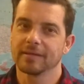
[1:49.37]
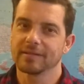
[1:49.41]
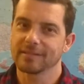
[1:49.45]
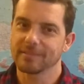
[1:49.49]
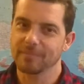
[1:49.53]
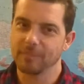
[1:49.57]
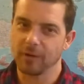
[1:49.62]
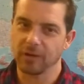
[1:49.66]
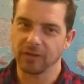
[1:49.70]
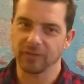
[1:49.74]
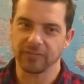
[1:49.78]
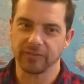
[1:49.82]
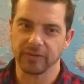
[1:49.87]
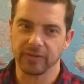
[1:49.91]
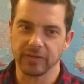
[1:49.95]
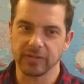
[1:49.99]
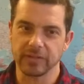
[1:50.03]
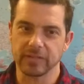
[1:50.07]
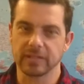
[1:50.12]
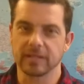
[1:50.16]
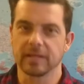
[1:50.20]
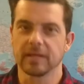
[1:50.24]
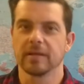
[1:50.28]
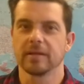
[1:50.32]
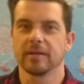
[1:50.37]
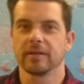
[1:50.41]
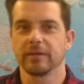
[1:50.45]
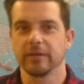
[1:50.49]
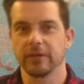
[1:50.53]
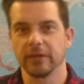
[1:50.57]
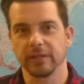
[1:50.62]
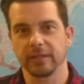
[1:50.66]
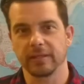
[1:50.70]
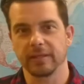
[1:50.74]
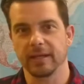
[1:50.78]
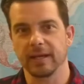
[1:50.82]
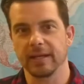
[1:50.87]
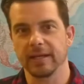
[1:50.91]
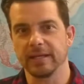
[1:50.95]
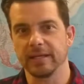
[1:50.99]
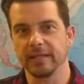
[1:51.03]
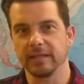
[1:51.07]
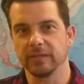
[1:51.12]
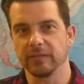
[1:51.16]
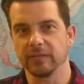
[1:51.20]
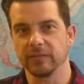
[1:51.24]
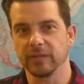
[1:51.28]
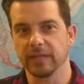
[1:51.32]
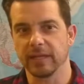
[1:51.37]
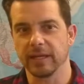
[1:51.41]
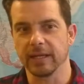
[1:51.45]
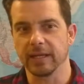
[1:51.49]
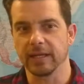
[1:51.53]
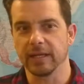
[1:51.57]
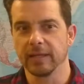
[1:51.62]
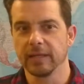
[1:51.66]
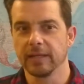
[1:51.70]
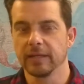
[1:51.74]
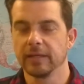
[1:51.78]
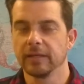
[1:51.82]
Smartphones, not the ideal for that.